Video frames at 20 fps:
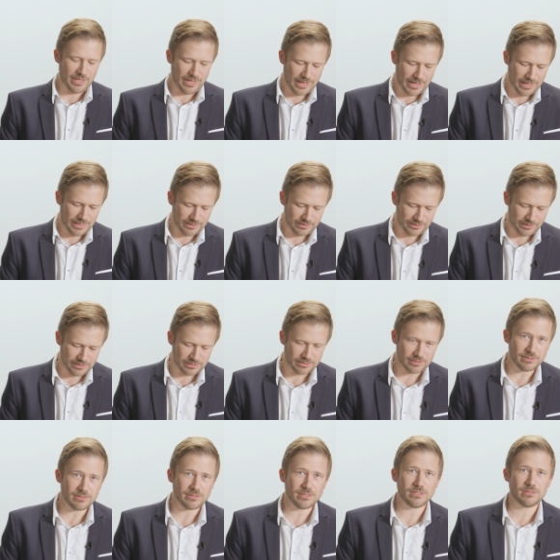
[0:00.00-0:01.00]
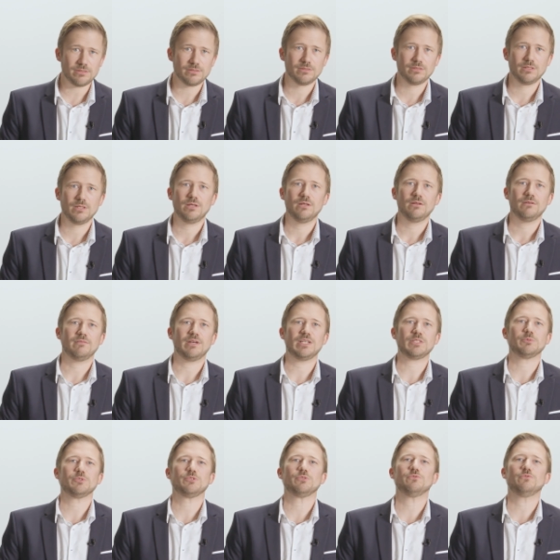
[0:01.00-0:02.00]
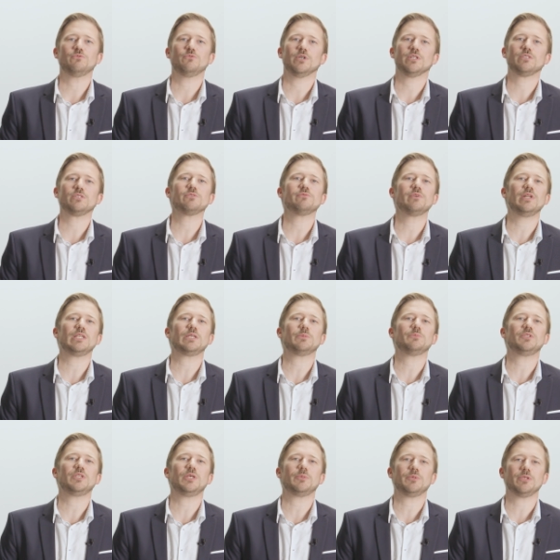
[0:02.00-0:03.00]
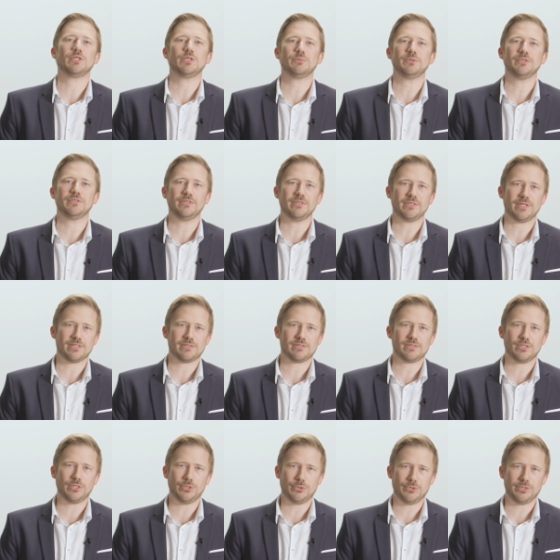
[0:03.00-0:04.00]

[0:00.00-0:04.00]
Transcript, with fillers: So when you see a button, you immediately know which subject area the button